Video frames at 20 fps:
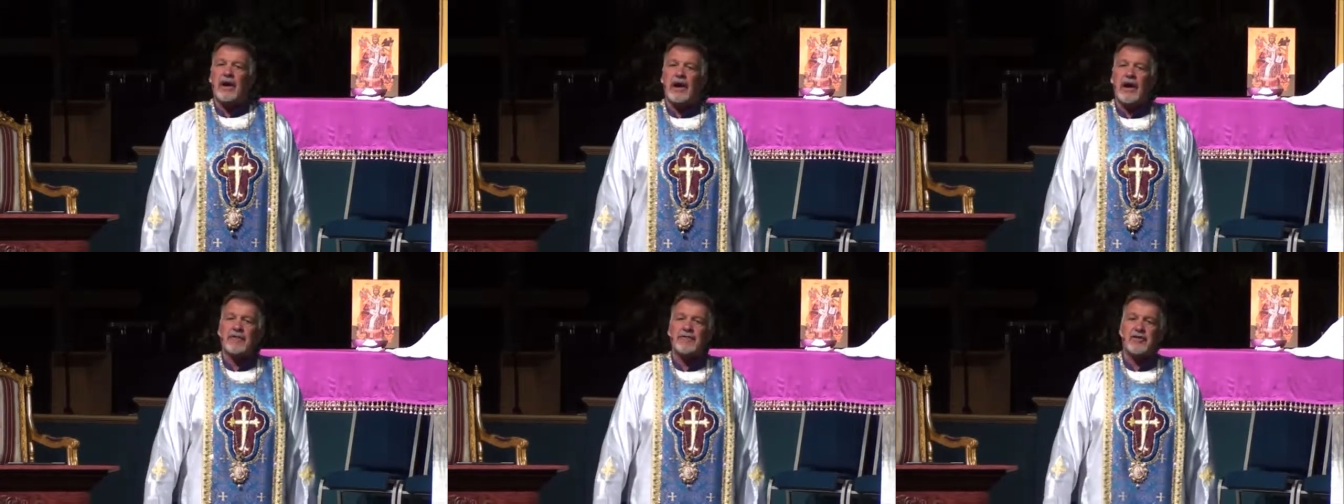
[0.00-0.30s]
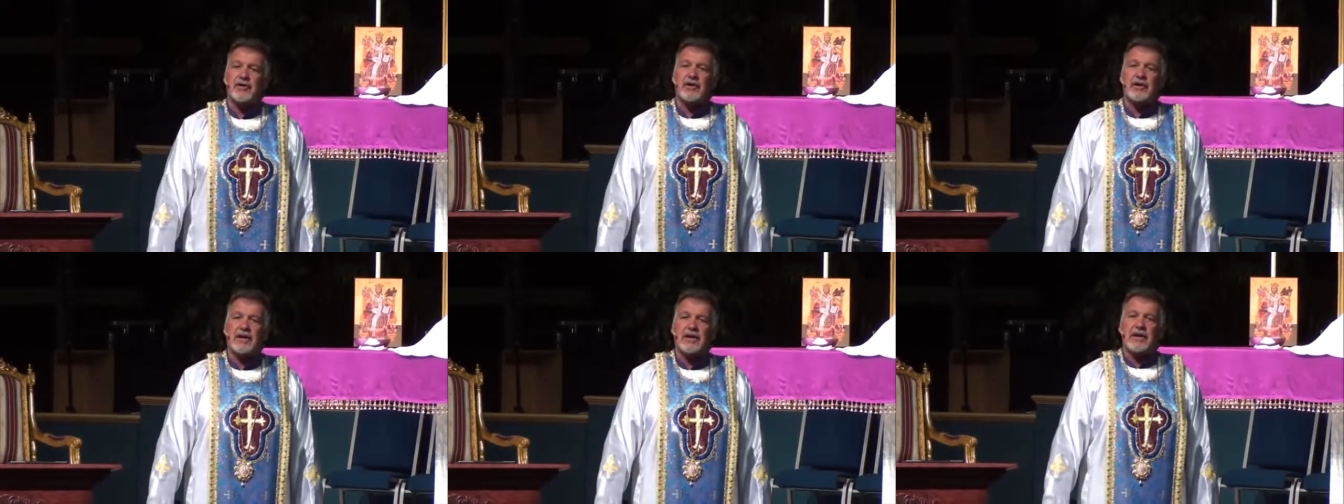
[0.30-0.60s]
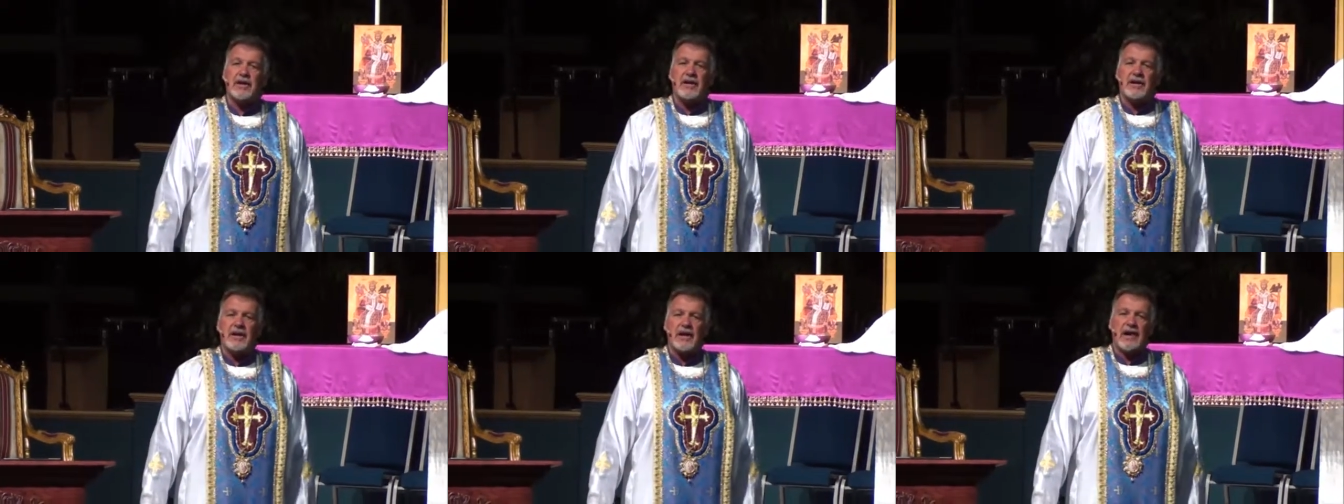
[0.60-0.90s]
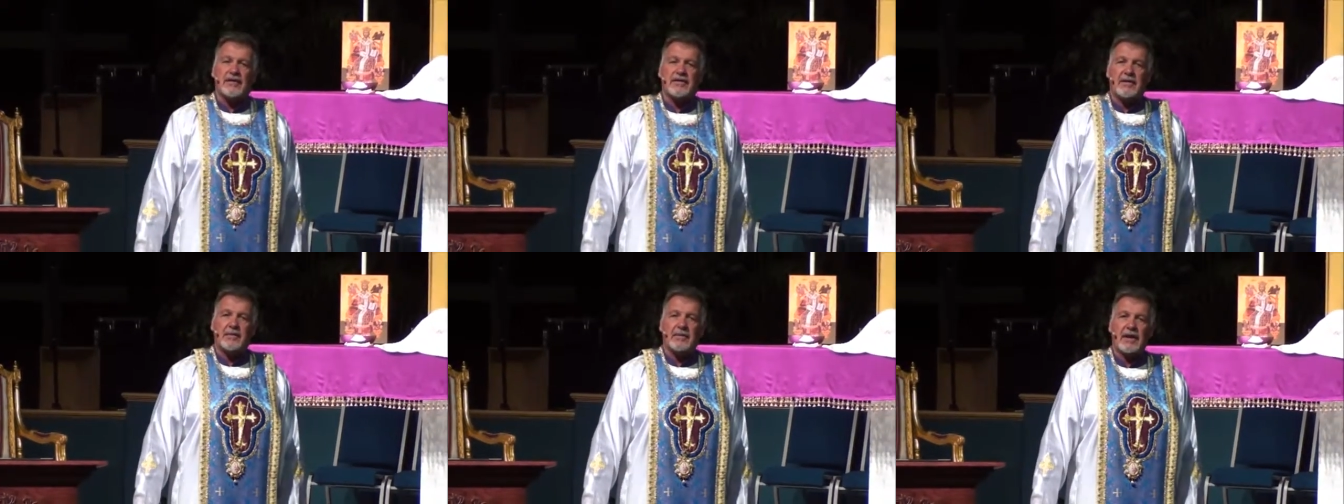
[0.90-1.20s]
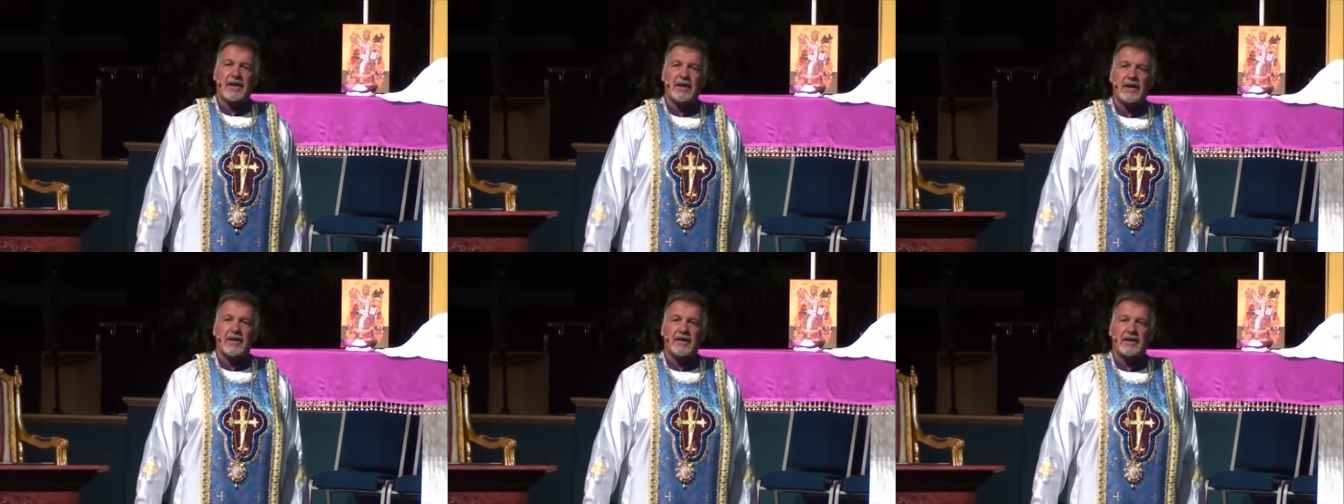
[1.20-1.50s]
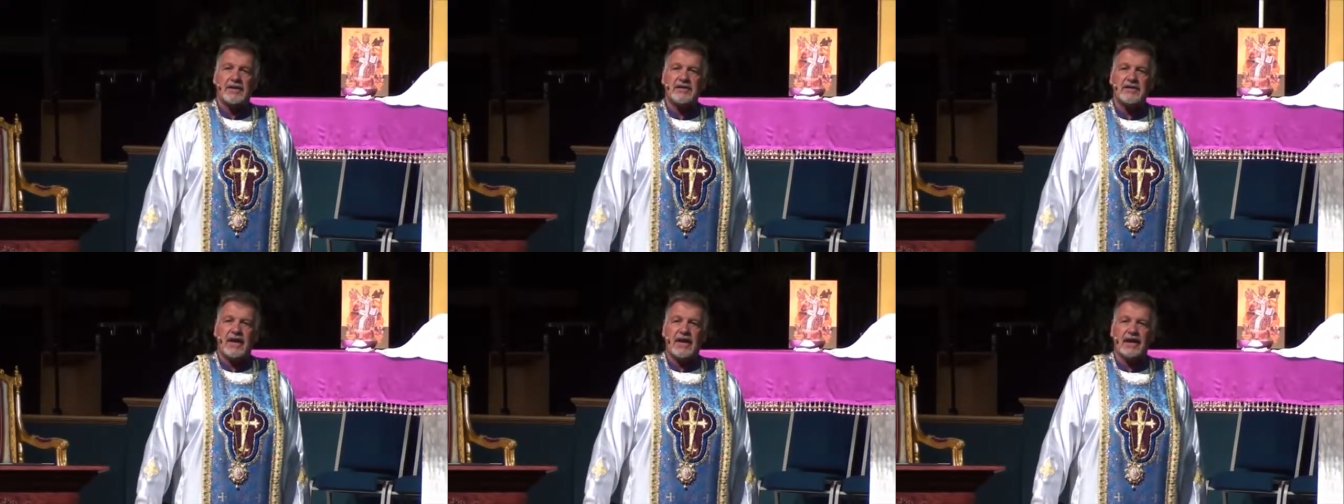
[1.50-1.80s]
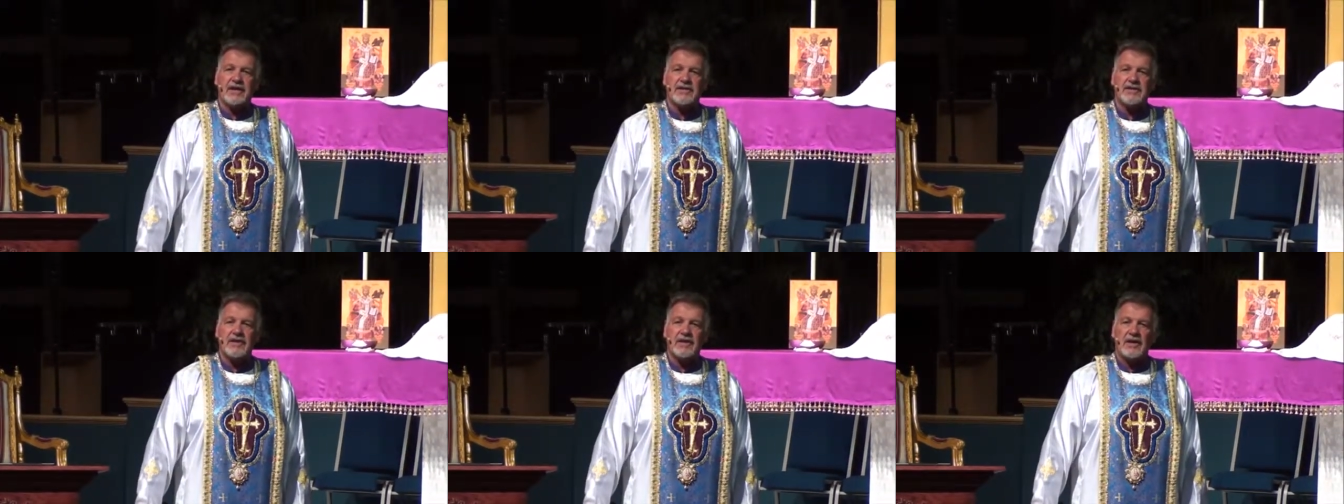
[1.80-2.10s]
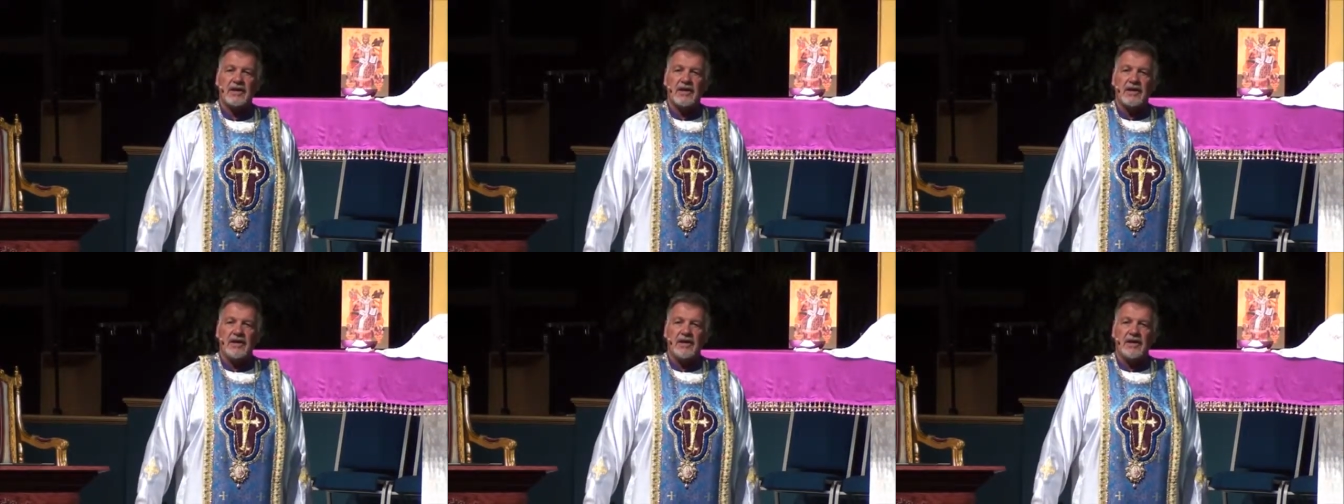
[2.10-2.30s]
after he got the mud on his eyes?